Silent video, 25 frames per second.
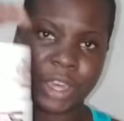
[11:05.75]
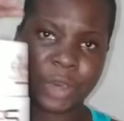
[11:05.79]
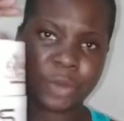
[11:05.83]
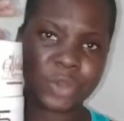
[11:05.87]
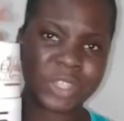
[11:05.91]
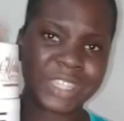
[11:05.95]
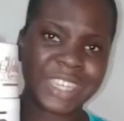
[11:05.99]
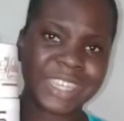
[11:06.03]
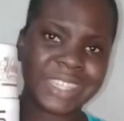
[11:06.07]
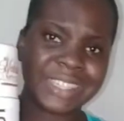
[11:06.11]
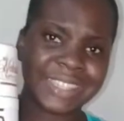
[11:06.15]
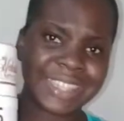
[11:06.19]
was
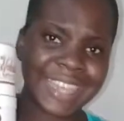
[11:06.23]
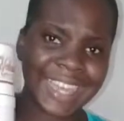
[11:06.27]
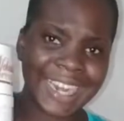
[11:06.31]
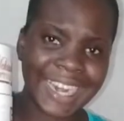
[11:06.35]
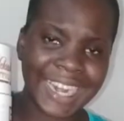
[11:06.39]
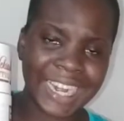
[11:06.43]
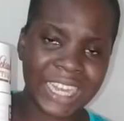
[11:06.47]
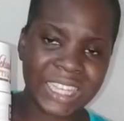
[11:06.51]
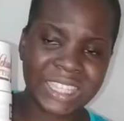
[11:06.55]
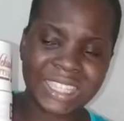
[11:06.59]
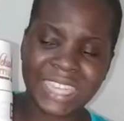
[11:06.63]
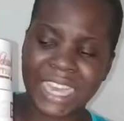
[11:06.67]
on sale at
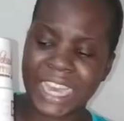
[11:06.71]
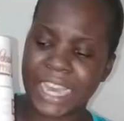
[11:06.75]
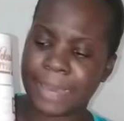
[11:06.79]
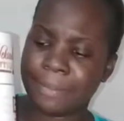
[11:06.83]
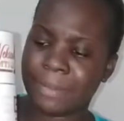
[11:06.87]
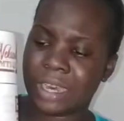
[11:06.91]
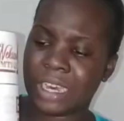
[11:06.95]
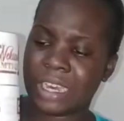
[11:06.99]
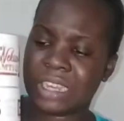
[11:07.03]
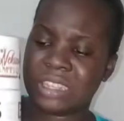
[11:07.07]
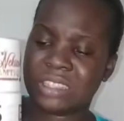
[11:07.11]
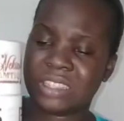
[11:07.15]
the time
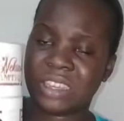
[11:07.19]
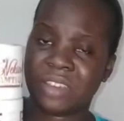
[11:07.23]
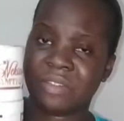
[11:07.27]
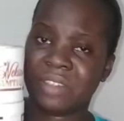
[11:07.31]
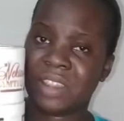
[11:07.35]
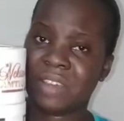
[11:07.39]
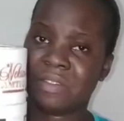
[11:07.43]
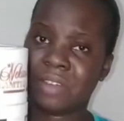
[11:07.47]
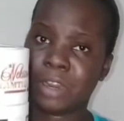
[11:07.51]
because you if I